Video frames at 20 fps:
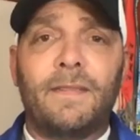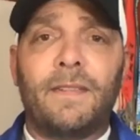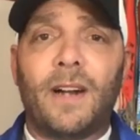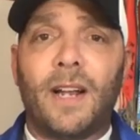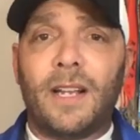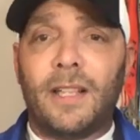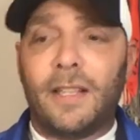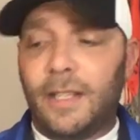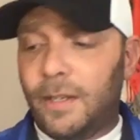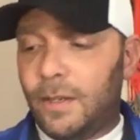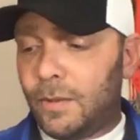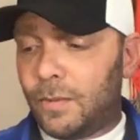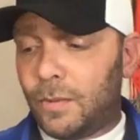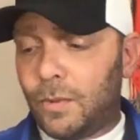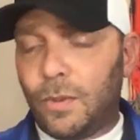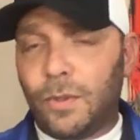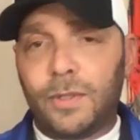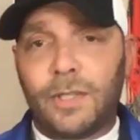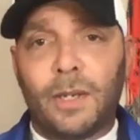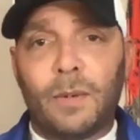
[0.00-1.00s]
violated
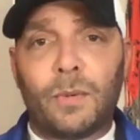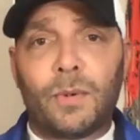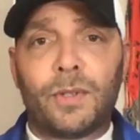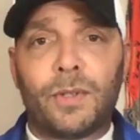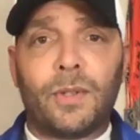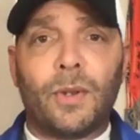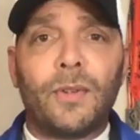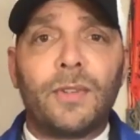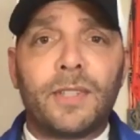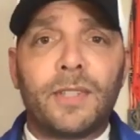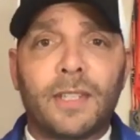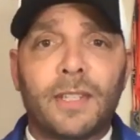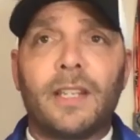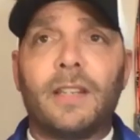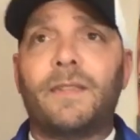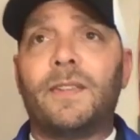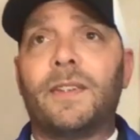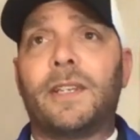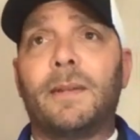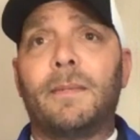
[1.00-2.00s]
rules that were so
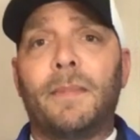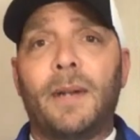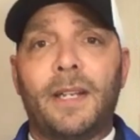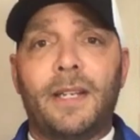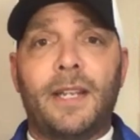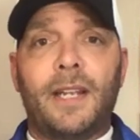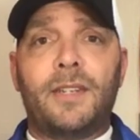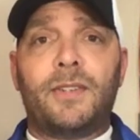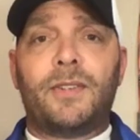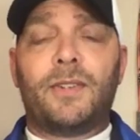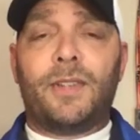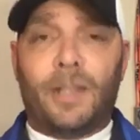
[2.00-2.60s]
significant by nature